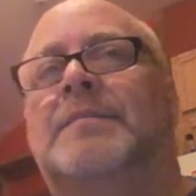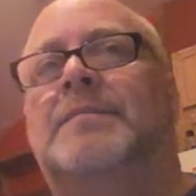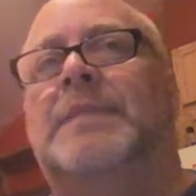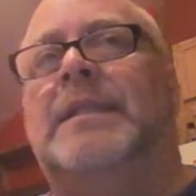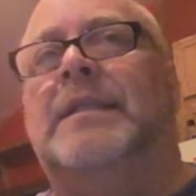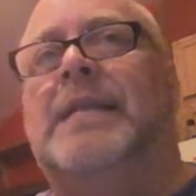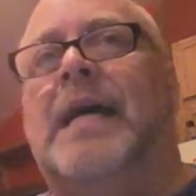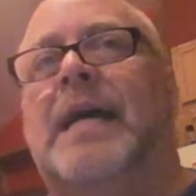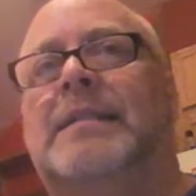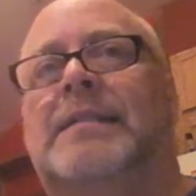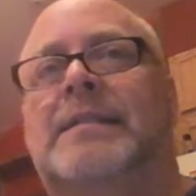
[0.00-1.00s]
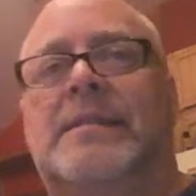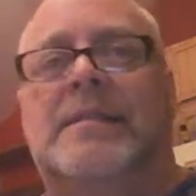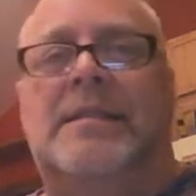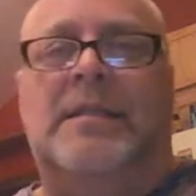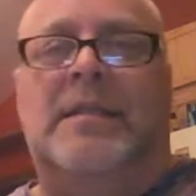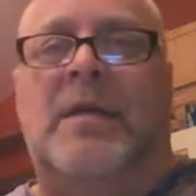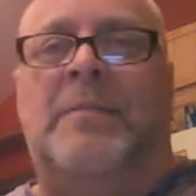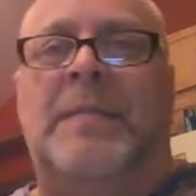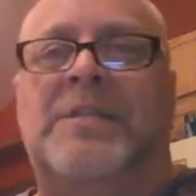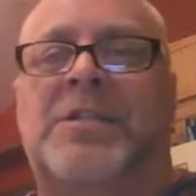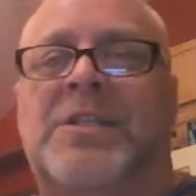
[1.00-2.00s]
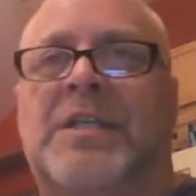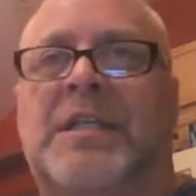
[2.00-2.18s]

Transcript: because I had, mentioned an